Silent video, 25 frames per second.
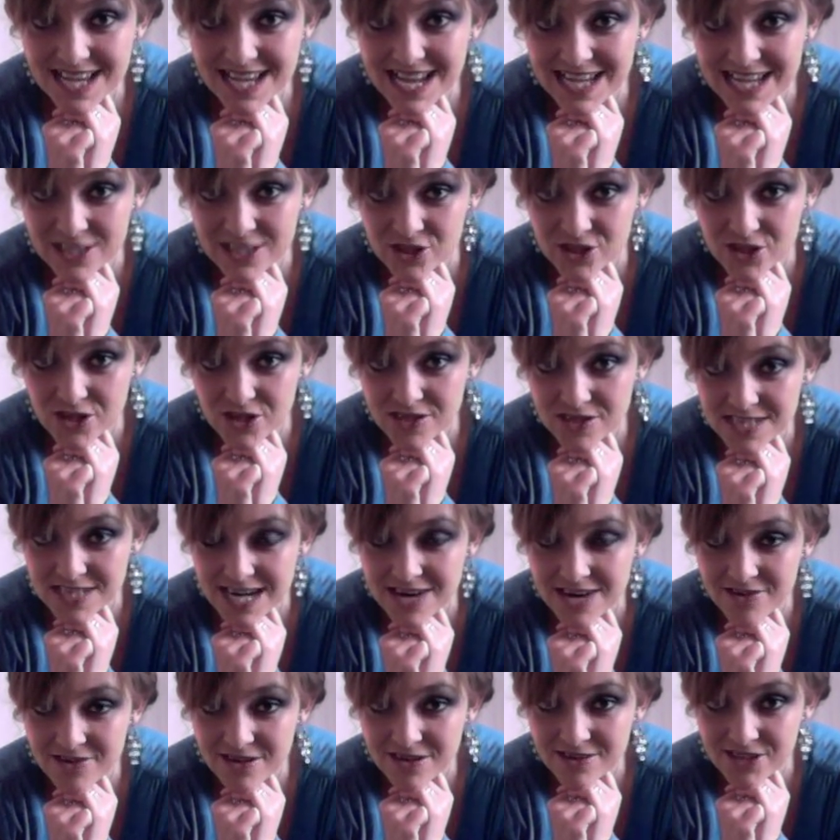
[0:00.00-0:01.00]
Astro
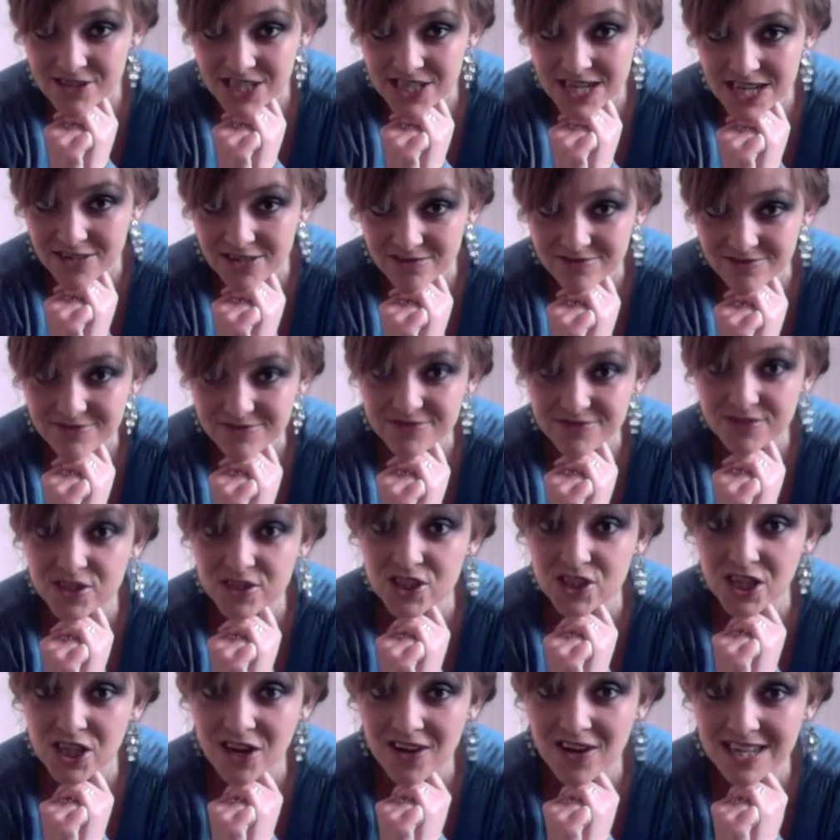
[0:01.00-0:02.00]
Tarot channel for
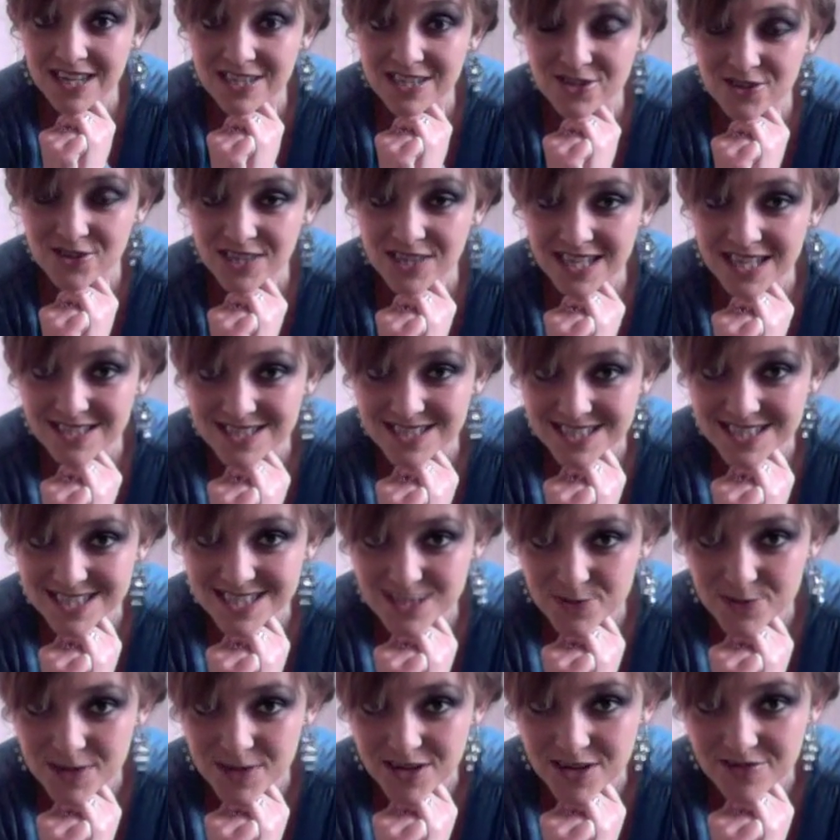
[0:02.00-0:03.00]
July
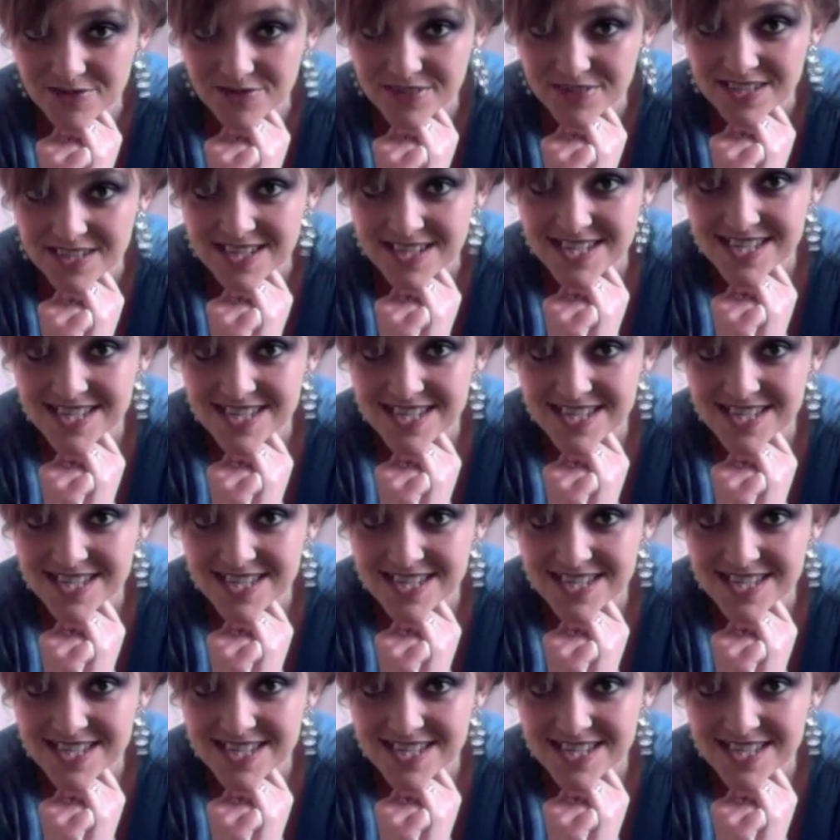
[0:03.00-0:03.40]
2012.